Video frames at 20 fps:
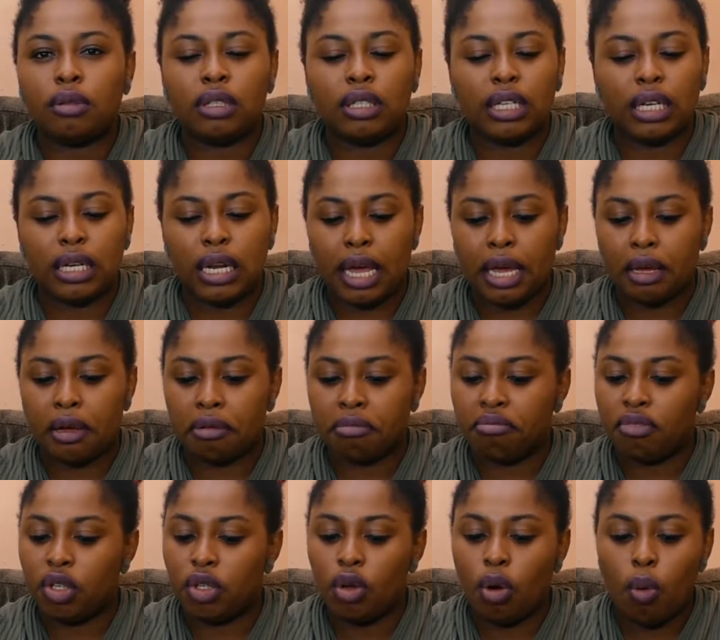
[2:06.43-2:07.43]
They're like,
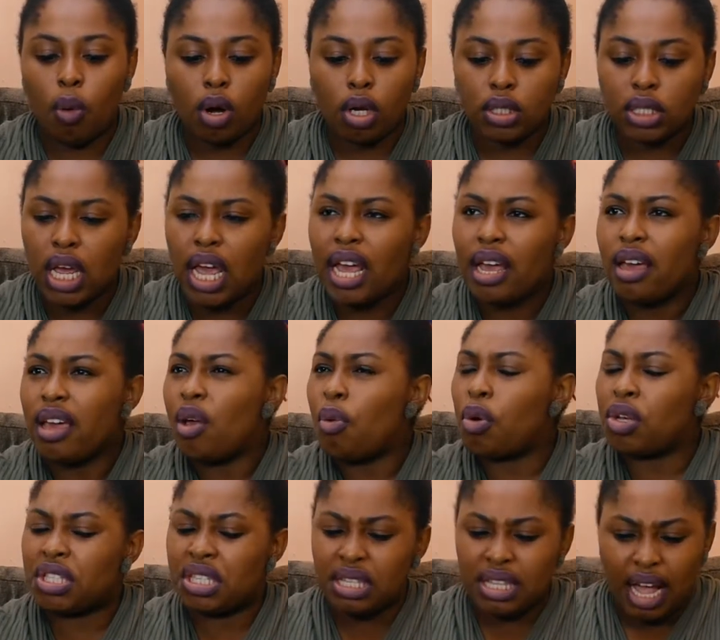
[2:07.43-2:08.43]
you know what? It
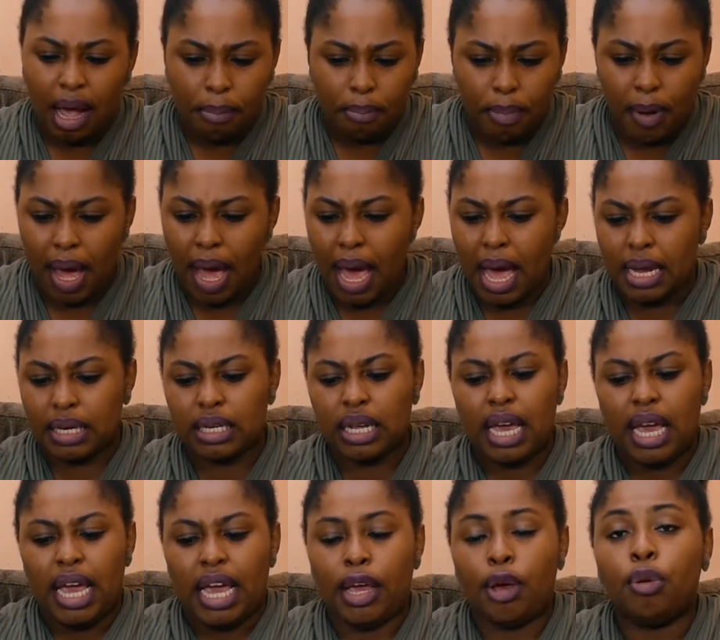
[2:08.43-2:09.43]
wasn't that bad,
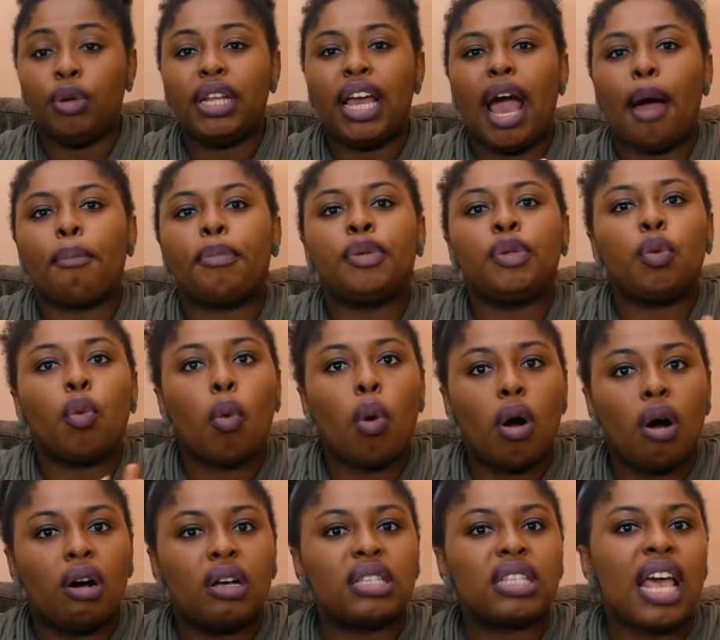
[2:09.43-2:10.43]
it only happened
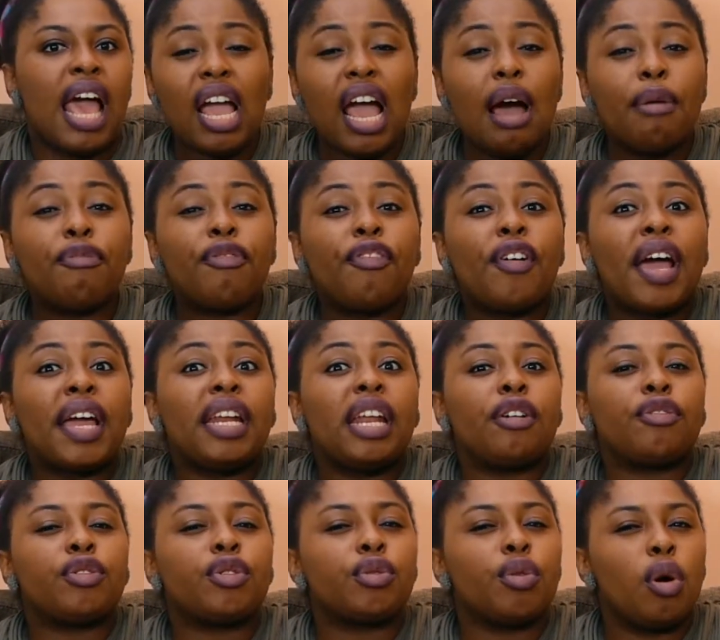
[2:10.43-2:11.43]
once, I'm fine
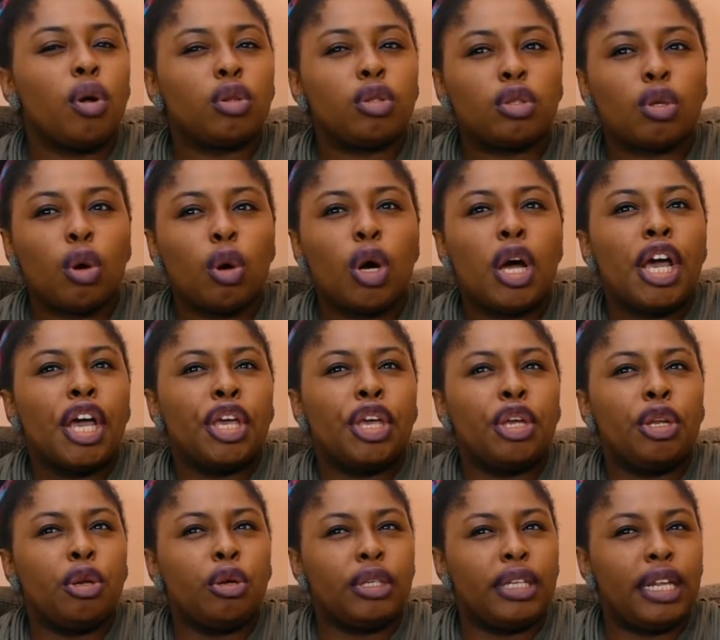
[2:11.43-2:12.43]
after all. So
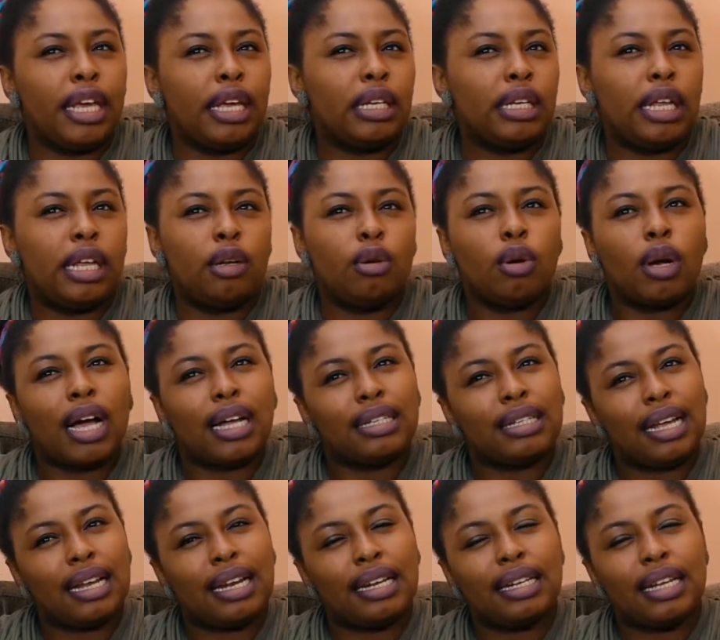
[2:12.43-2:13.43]
they look at
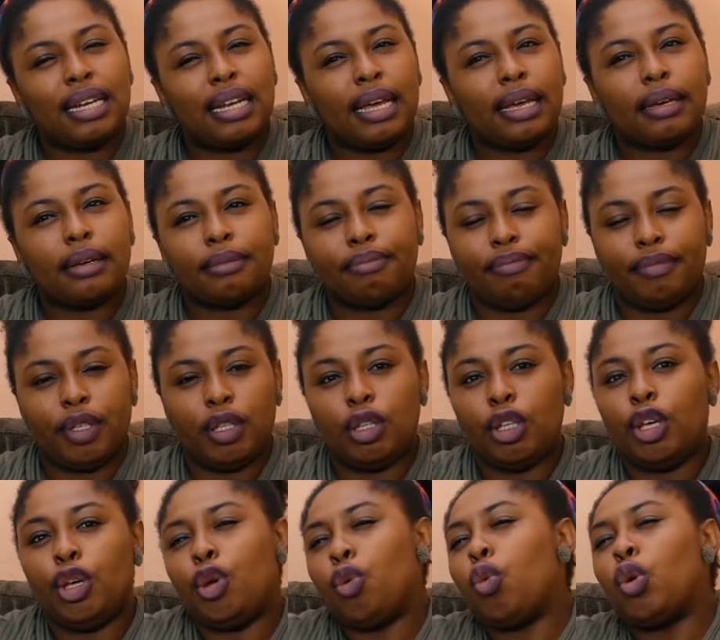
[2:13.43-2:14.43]
that and they're like,
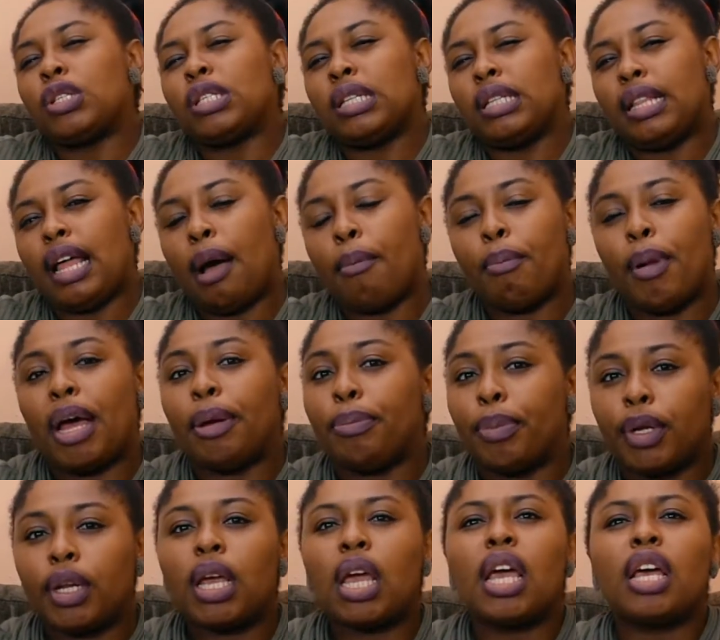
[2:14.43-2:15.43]
it wasn't that bad.
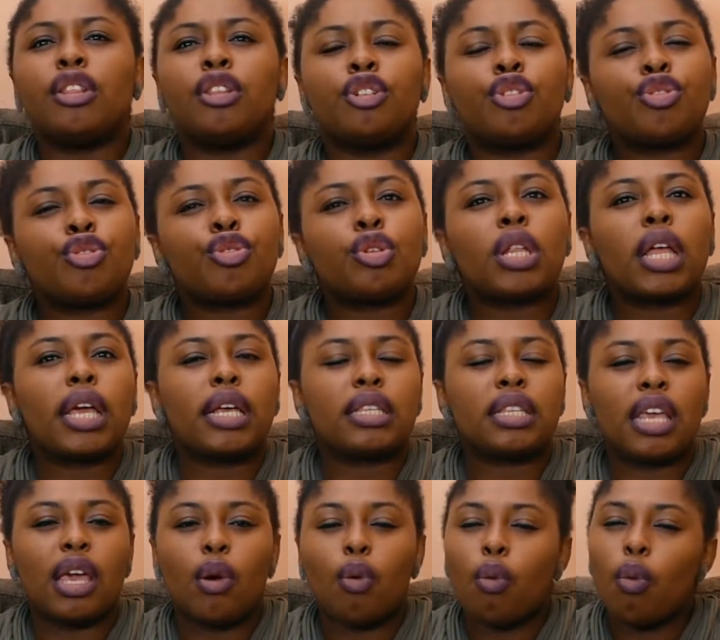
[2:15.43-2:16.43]
But the truth is,
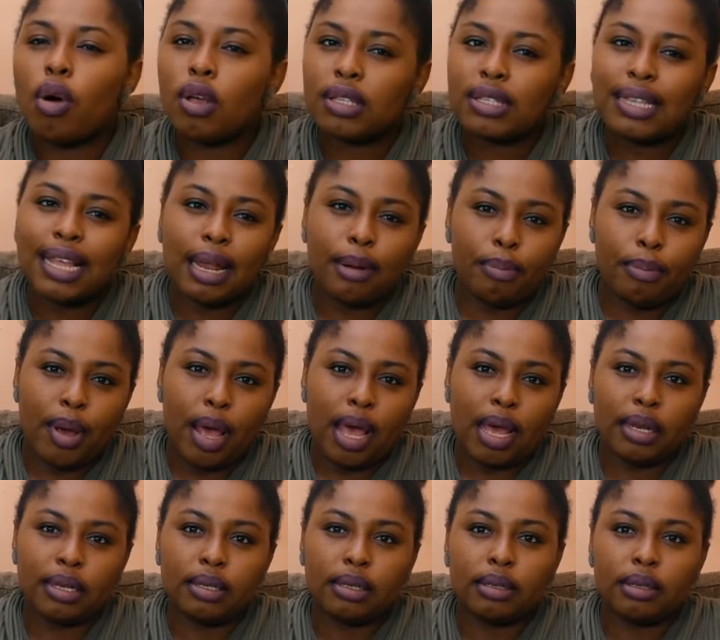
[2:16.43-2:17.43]
it was that
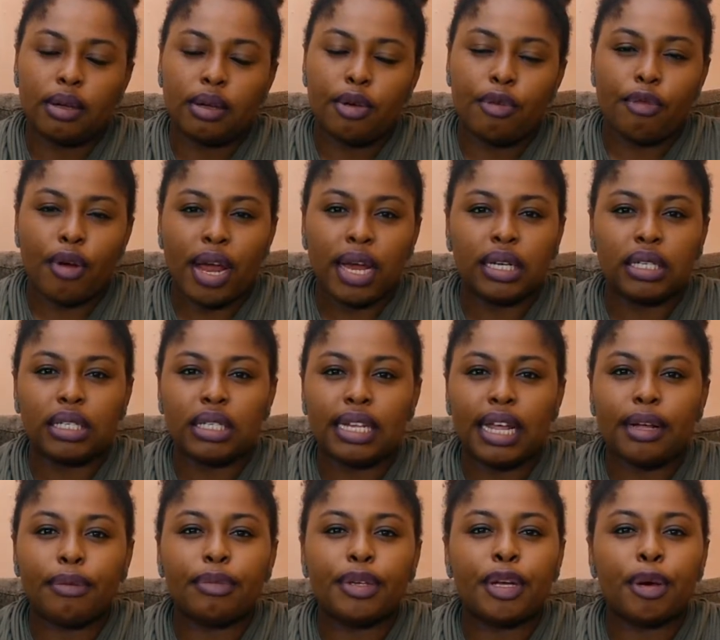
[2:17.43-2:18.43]
bad, right?
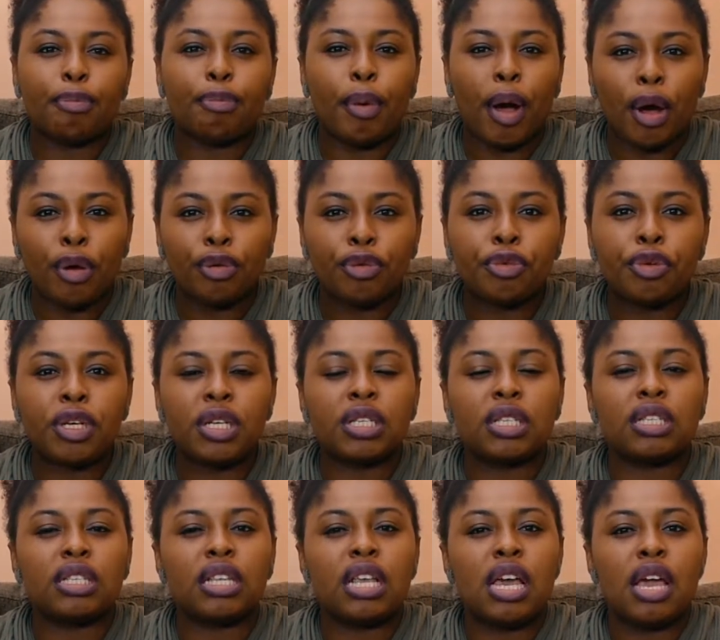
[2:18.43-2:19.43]
That their
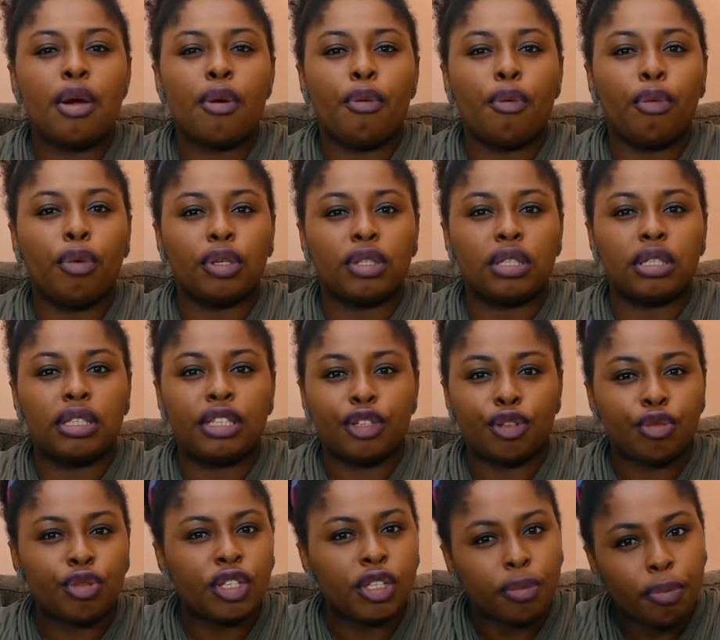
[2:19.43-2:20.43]
boundaries was
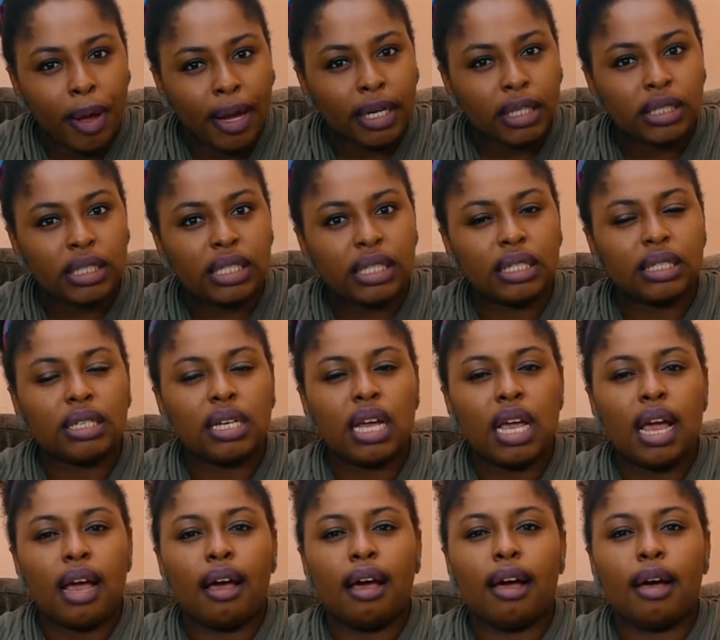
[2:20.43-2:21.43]
disrespected,
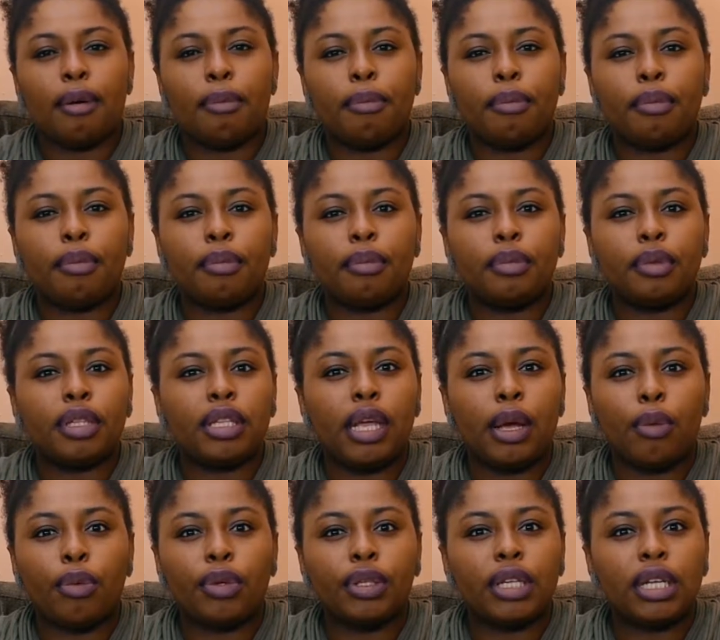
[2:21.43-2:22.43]

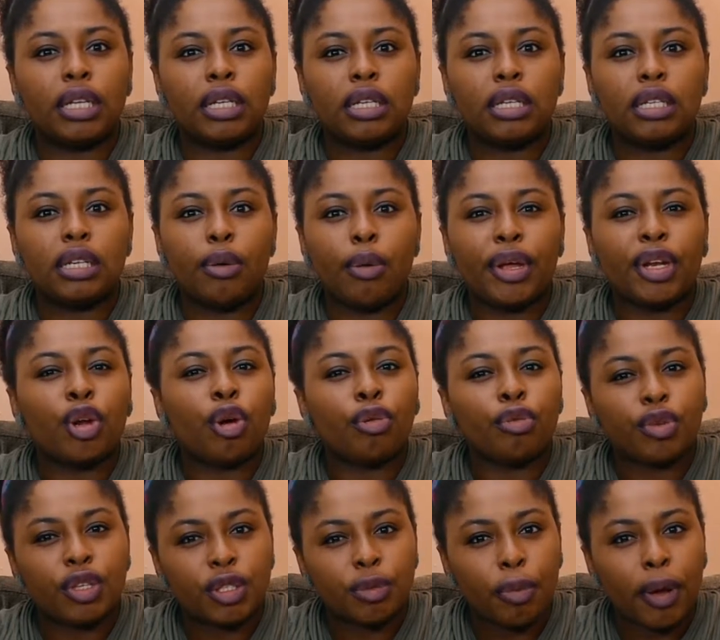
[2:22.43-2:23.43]
they were not
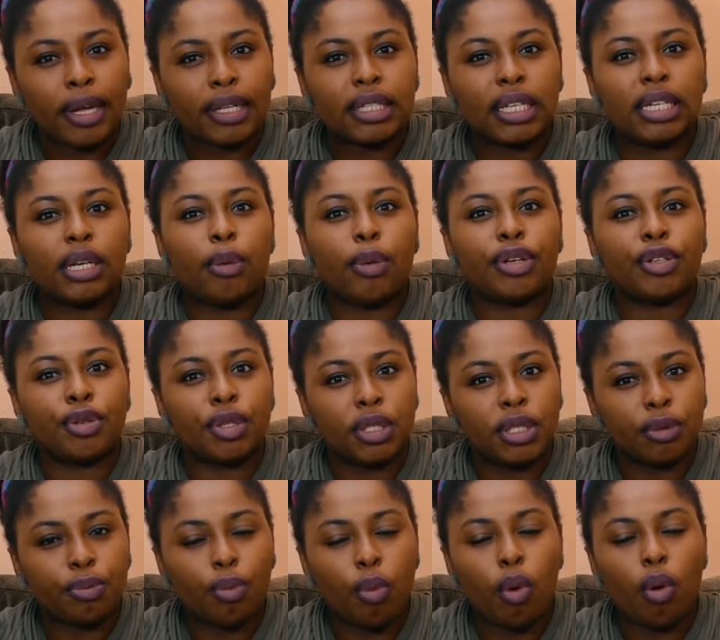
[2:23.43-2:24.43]
respected, they were
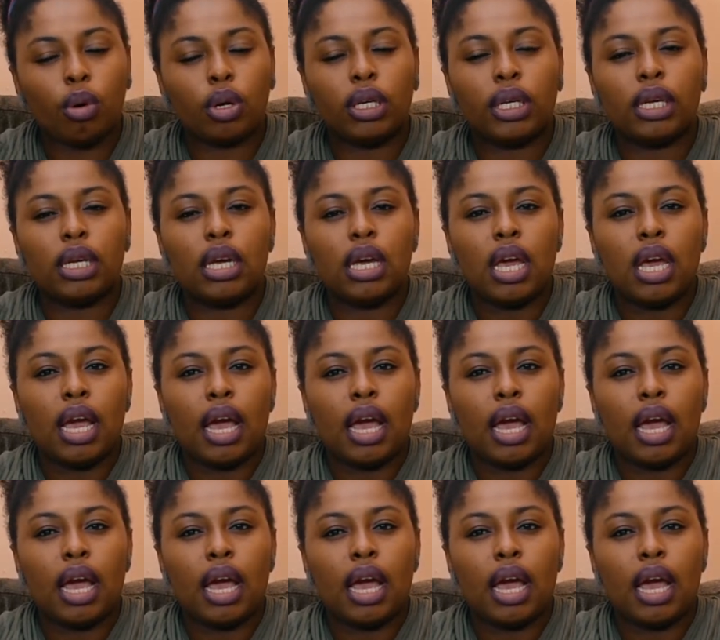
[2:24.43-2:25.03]
treated poorly.